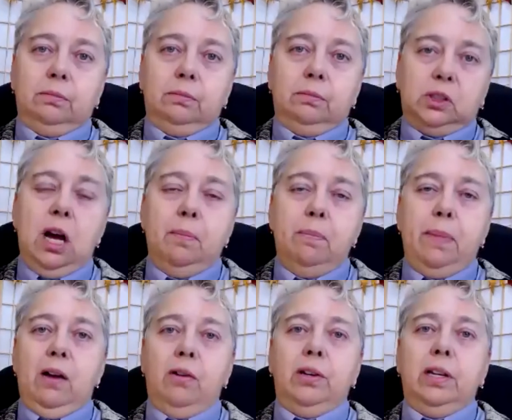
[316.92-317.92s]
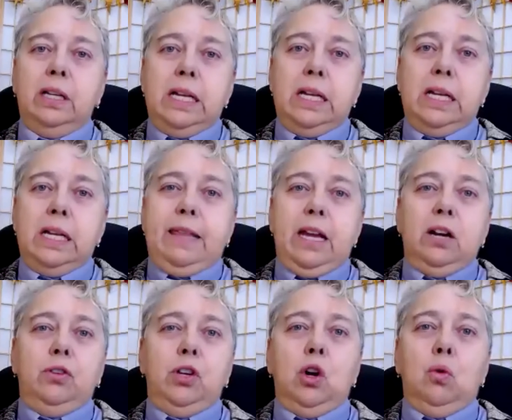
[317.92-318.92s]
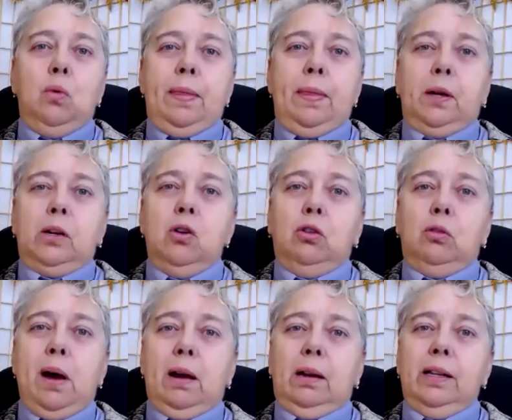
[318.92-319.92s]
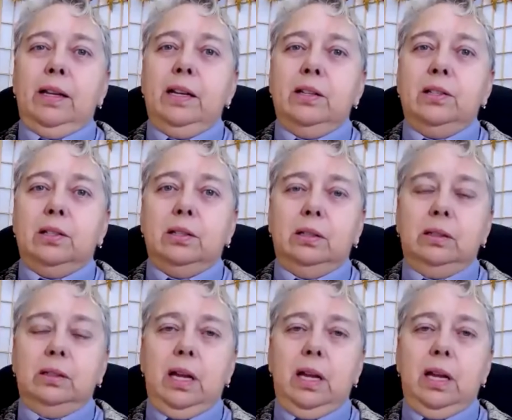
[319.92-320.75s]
compound. They don't know what the Coke bottle is.